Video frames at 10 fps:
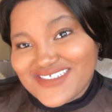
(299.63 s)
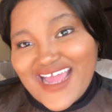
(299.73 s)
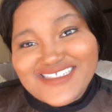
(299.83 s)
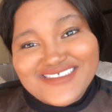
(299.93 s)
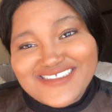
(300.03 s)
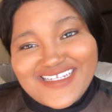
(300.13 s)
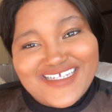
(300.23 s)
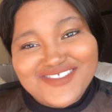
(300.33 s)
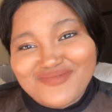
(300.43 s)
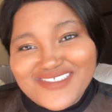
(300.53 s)
I did it
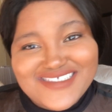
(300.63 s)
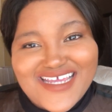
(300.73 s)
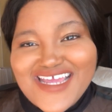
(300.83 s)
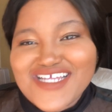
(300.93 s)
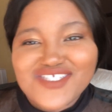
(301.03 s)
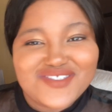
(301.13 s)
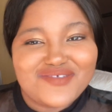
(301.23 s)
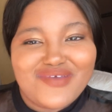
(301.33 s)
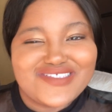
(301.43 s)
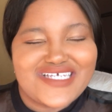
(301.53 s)
late, but she was
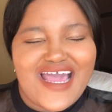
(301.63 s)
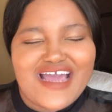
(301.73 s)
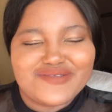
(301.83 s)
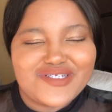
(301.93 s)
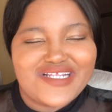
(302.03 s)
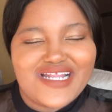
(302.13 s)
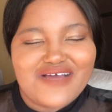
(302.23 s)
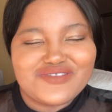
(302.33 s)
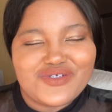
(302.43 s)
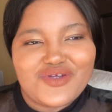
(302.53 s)
amazing. I absolutely
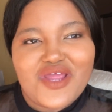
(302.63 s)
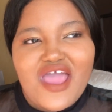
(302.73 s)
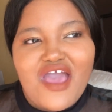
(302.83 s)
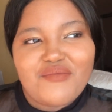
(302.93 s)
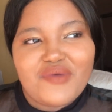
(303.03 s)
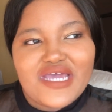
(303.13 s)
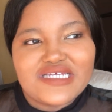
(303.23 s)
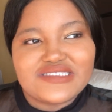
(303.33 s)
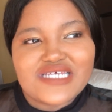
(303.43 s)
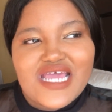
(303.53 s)
loved her. But